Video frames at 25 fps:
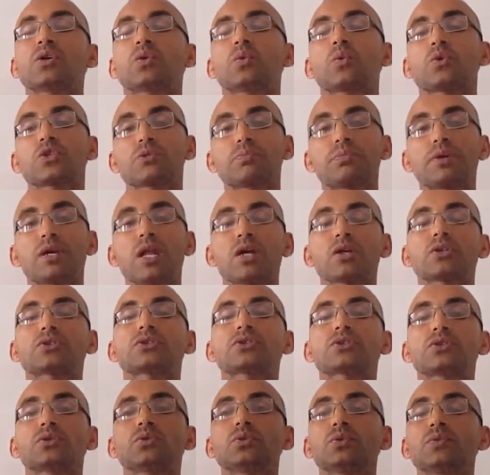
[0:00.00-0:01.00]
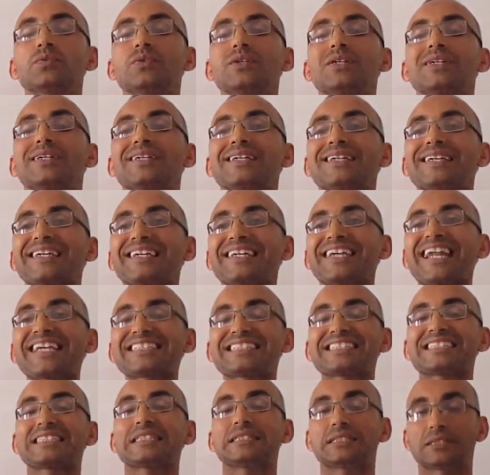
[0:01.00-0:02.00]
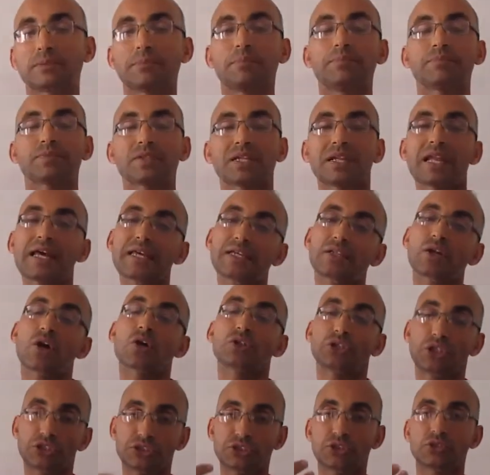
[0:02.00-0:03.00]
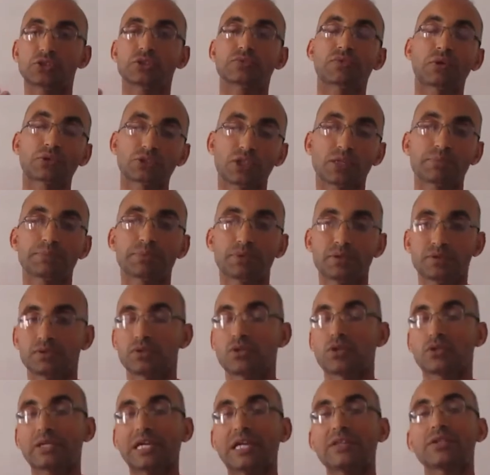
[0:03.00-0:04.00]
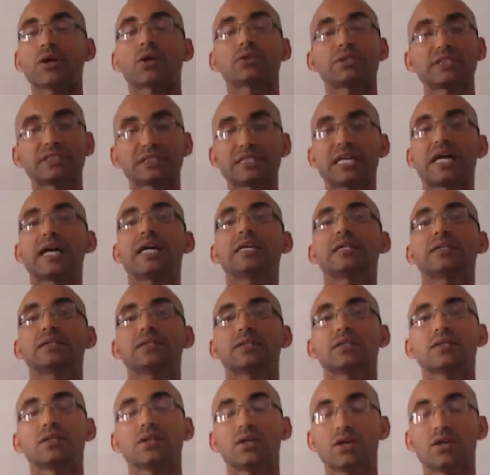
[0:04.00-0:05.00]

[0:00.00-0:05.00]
which belongs to classicism, like Odysseus, for example, the Odyssey,